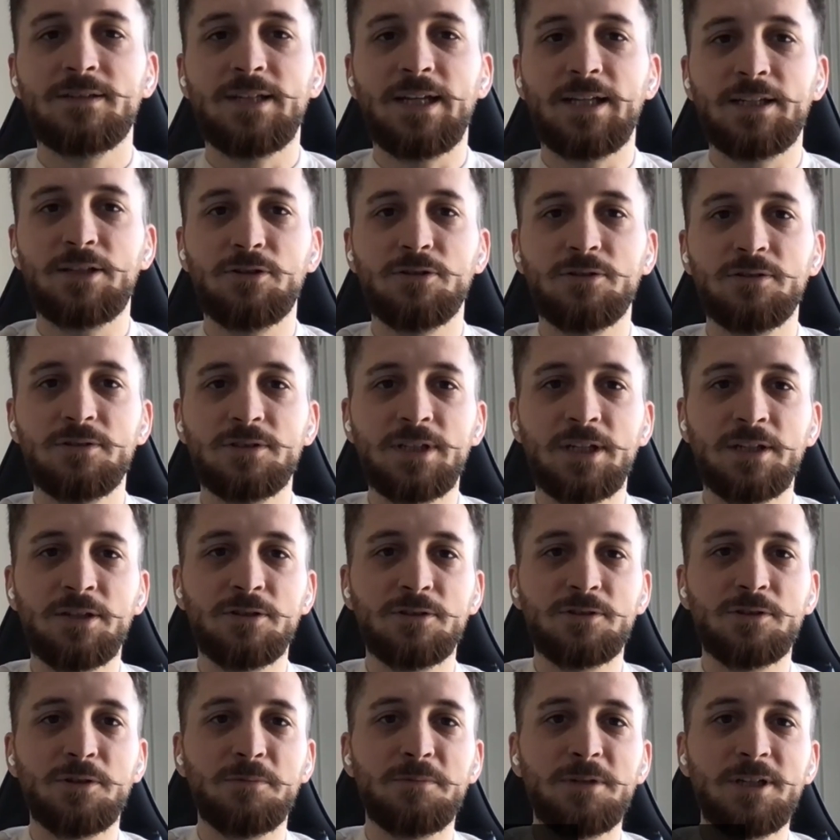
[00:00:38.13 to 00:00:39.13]
Thank
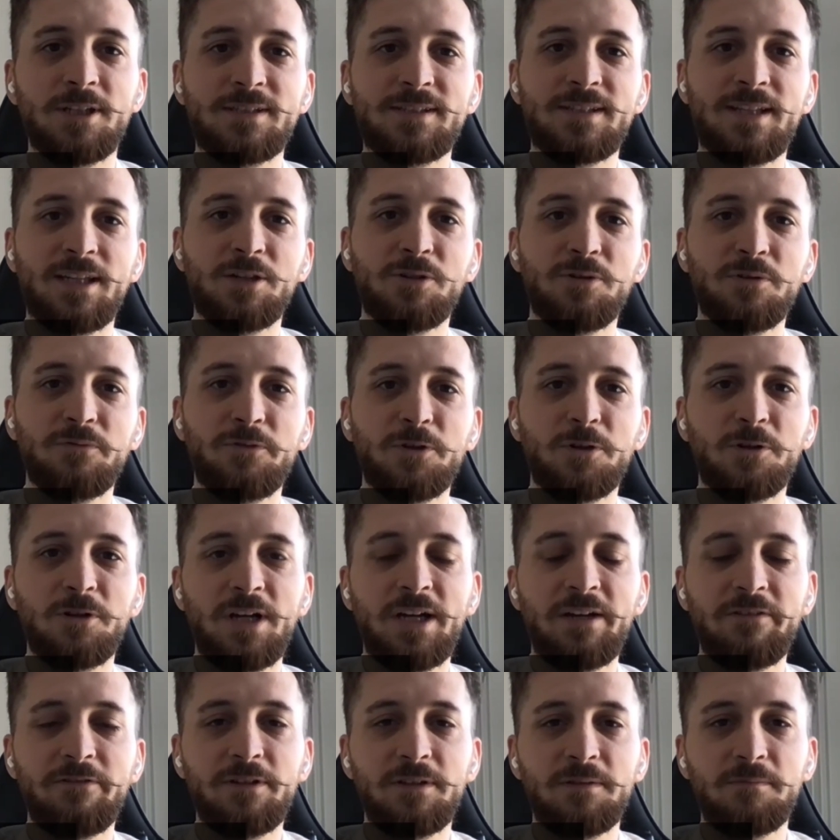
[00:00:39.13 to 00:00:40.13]
you, Tobias. Thank you for
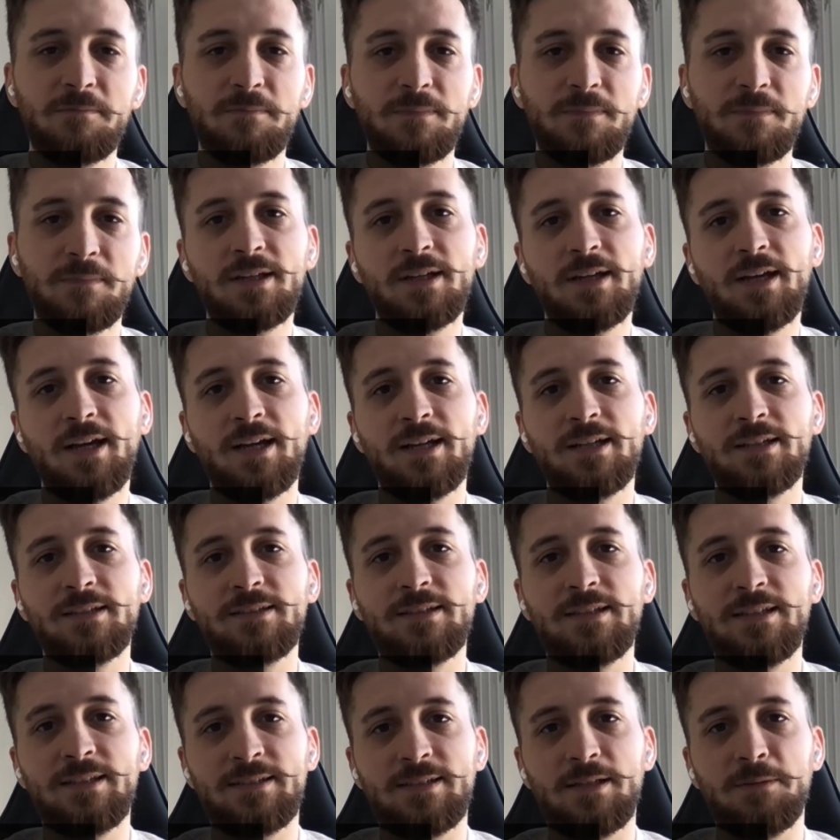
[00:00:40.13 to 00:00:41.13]
having me, and
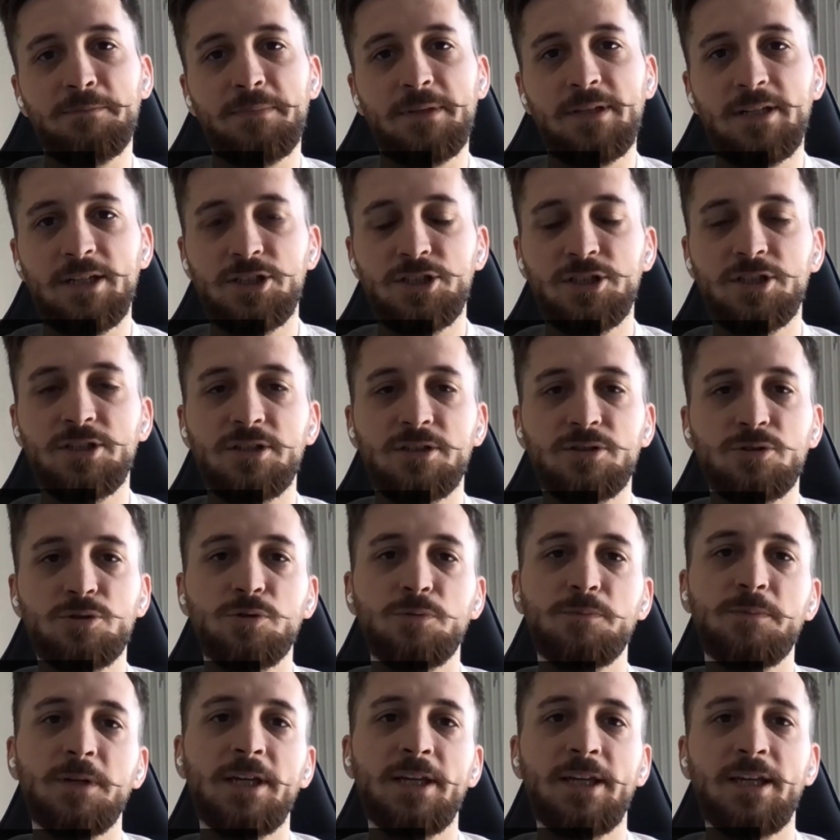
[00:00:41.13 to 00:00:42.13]
it's a pleasure
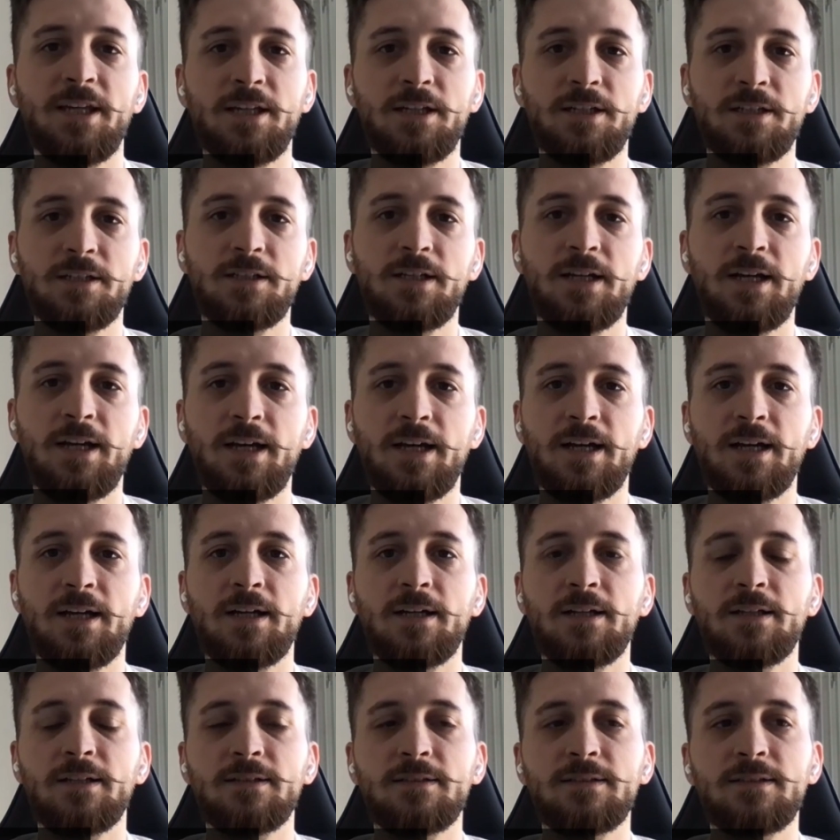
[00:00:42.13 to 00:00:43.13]
to be here.
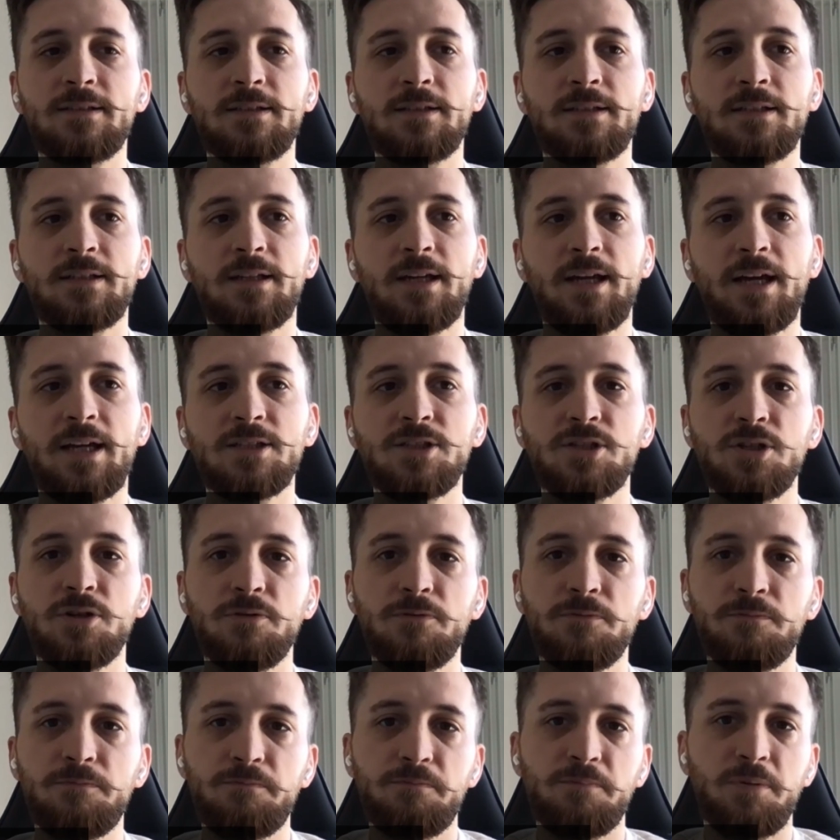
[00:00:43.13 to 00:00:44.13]
And as
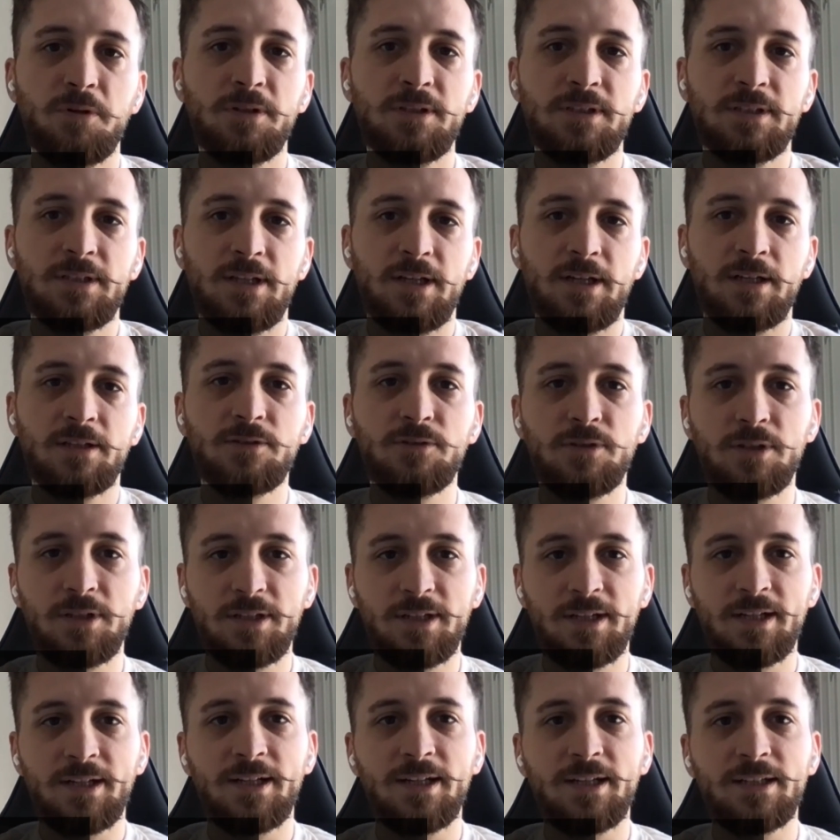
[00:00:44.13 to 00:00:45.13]
you pointed out,
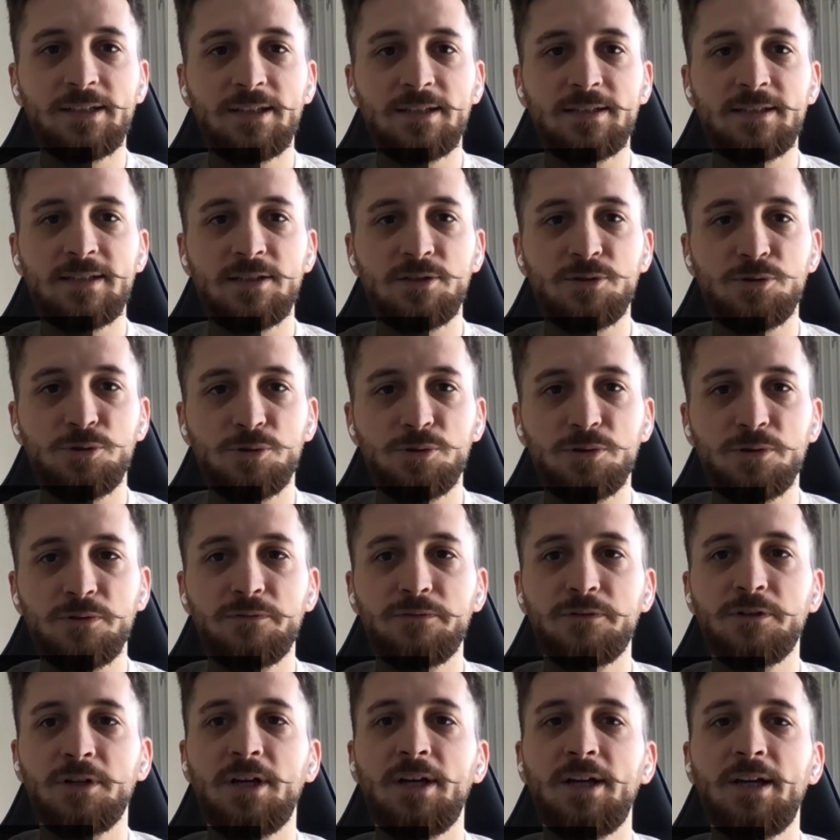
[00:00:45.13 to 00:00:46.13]
this is
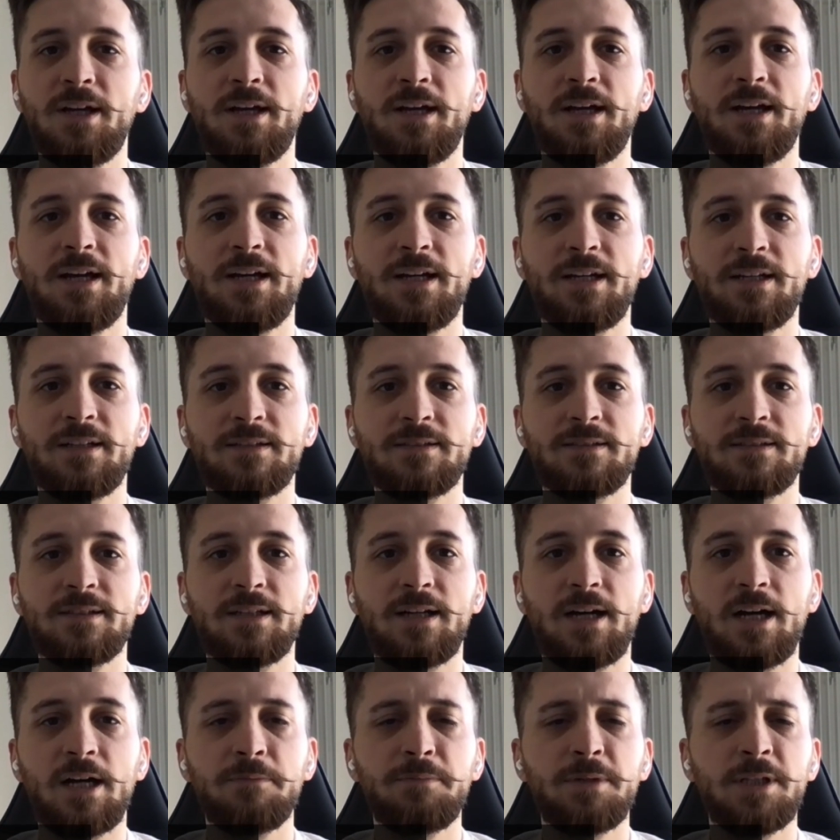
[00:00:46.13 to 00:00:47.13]
Yusuf, and
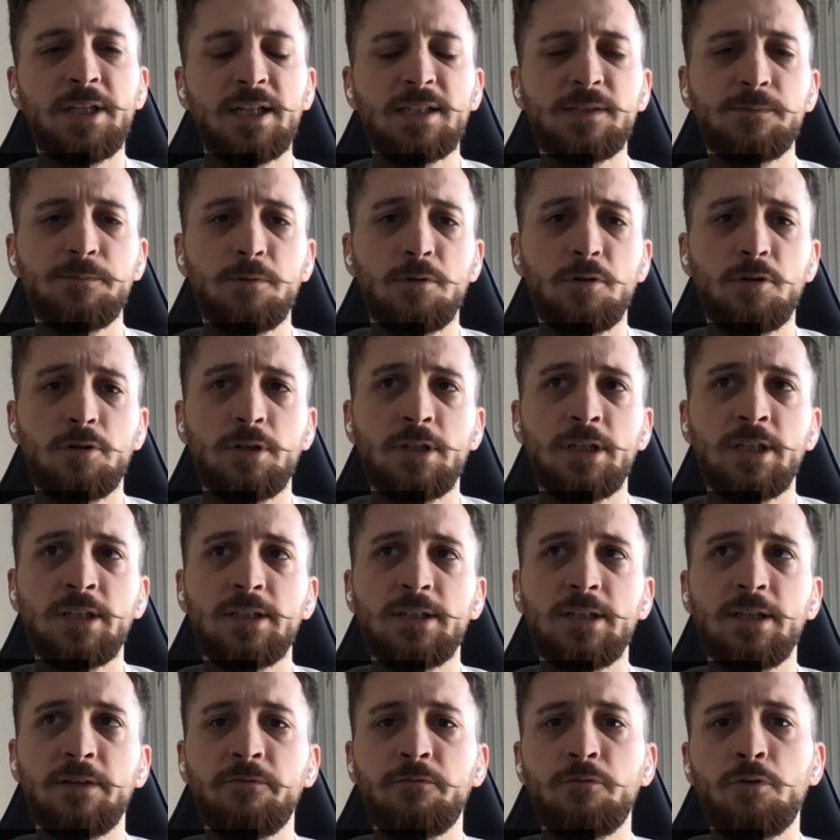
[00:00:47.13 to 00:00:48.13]
I've been exploring
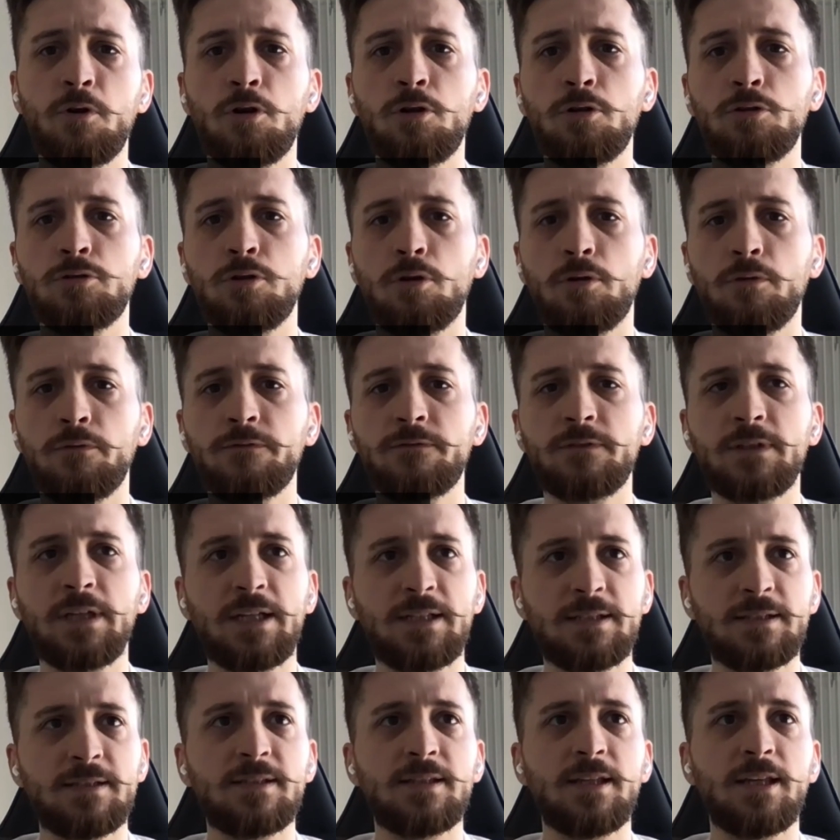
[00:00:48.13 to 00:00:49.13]
the world of
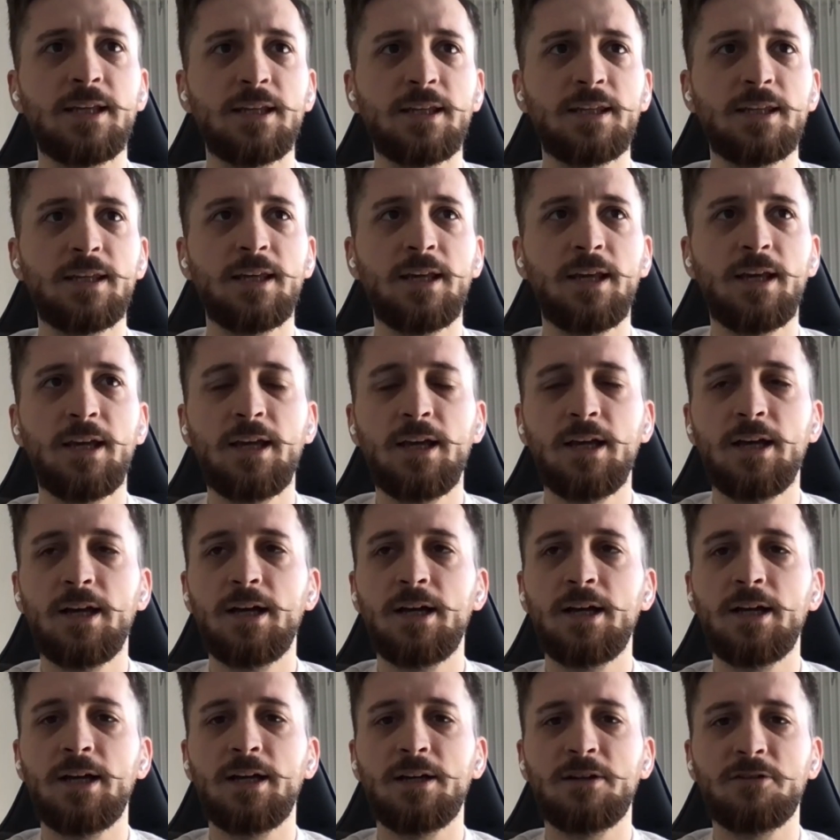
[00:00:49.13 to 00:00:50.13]
testing
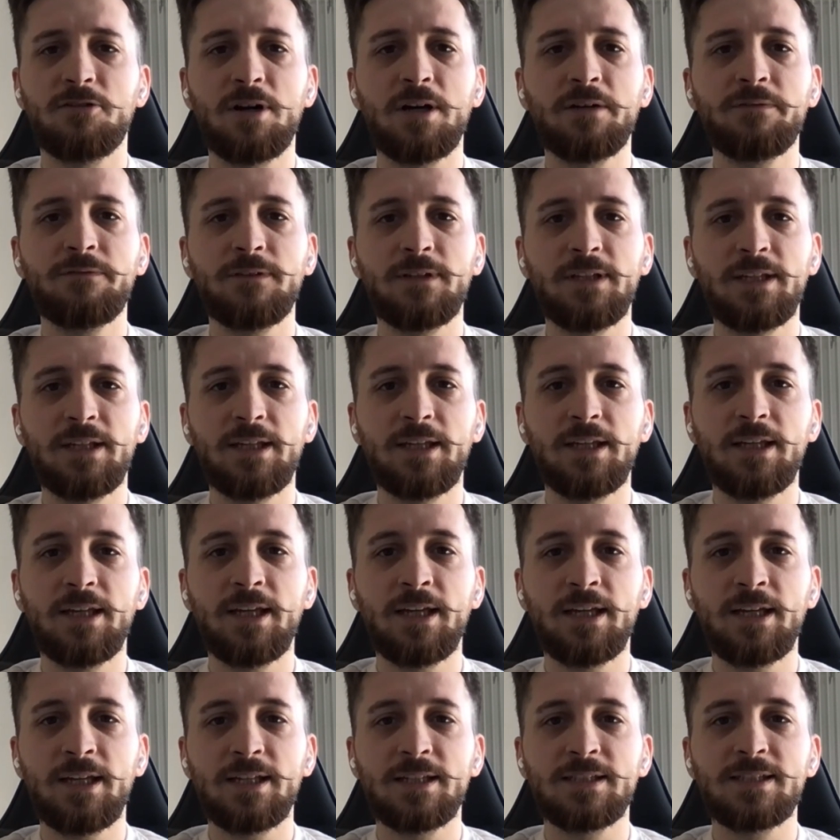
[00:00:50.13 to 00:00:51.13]
roughly
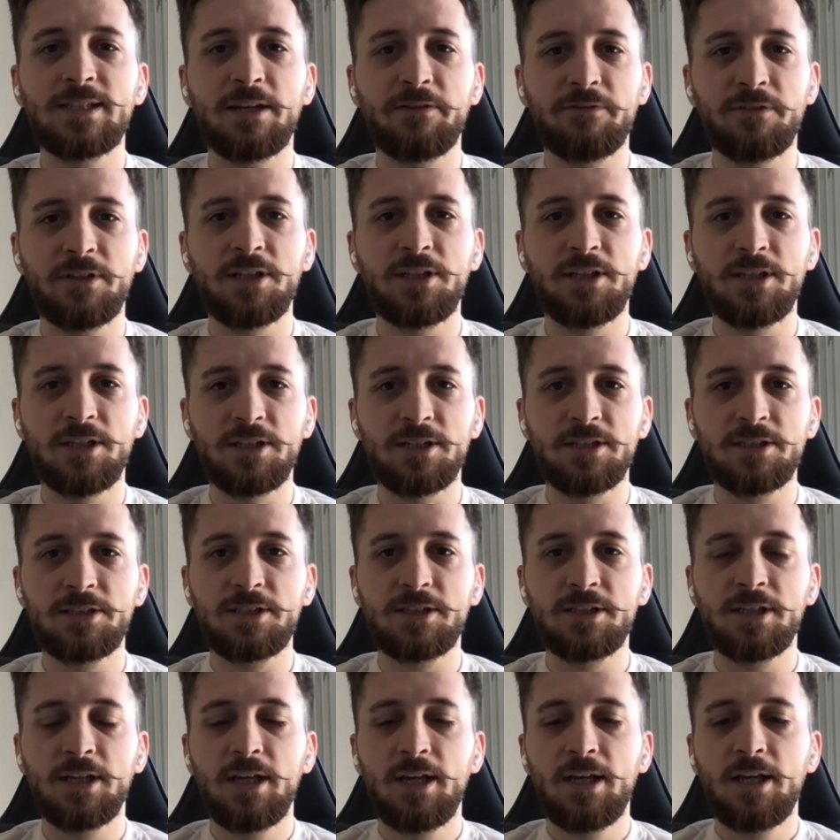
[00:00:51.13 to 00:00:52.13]
7
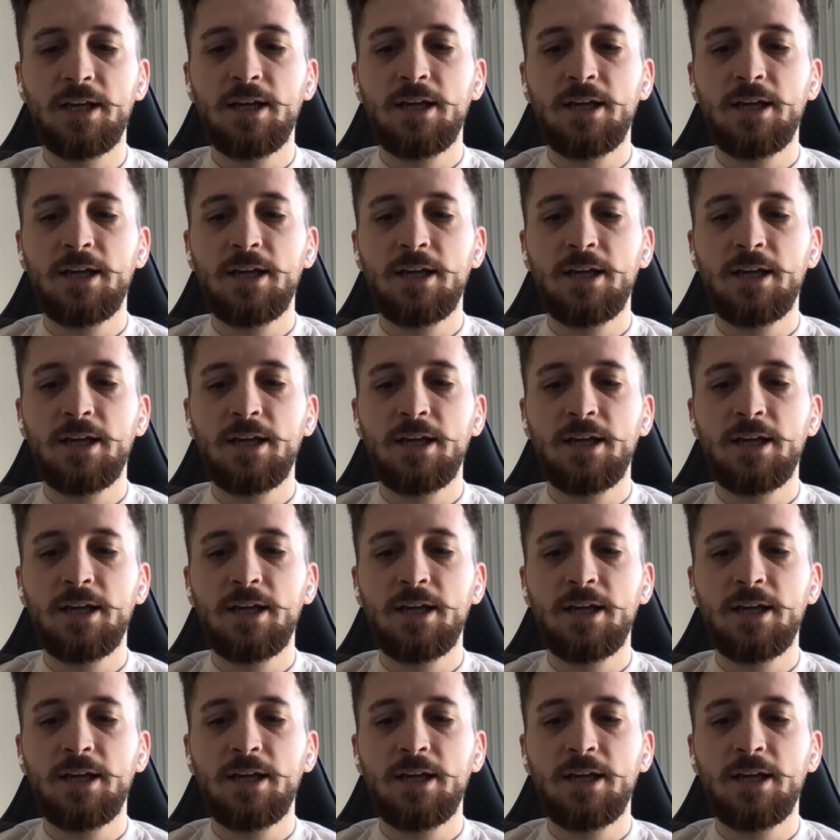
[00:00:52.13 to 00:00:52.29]
years.